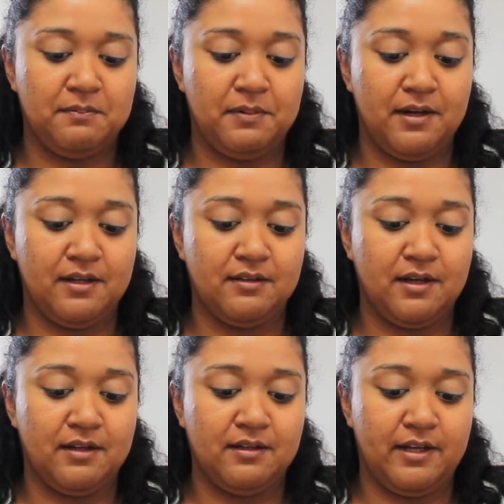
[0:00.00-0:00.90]
but
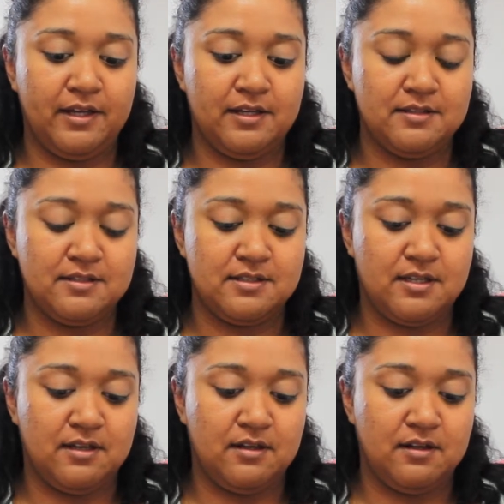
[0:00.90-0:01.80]
not as
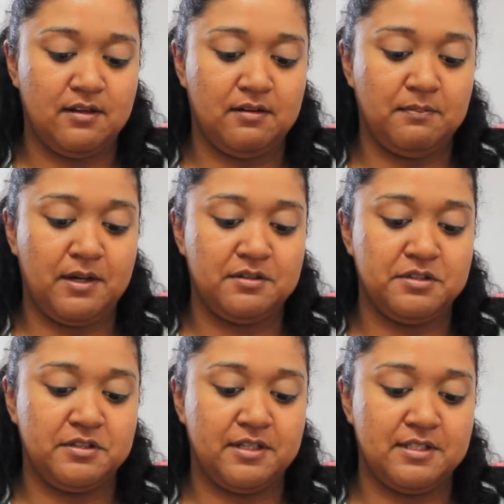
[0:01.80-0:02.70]

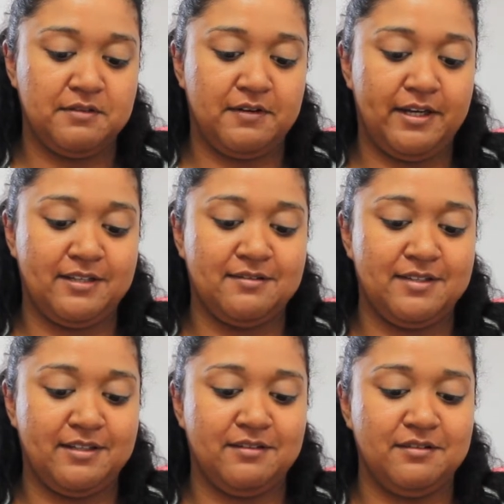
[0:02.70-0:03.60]
much as if I
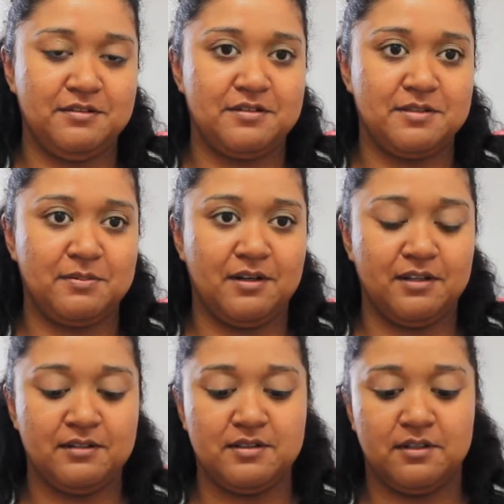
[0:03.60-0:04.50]
didn't use this
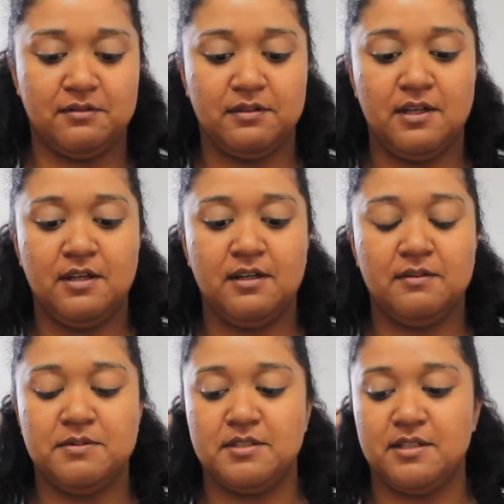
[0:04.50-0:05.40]
product. So I'm
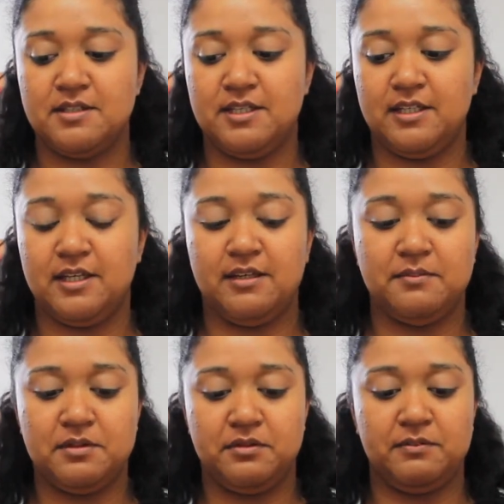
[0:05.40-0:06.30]
just gonna take that
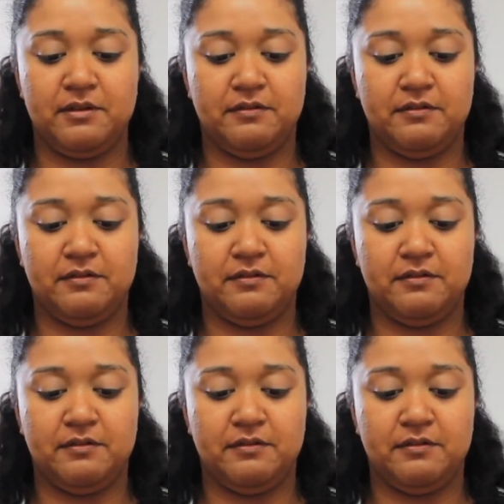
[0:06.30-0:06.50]
in between my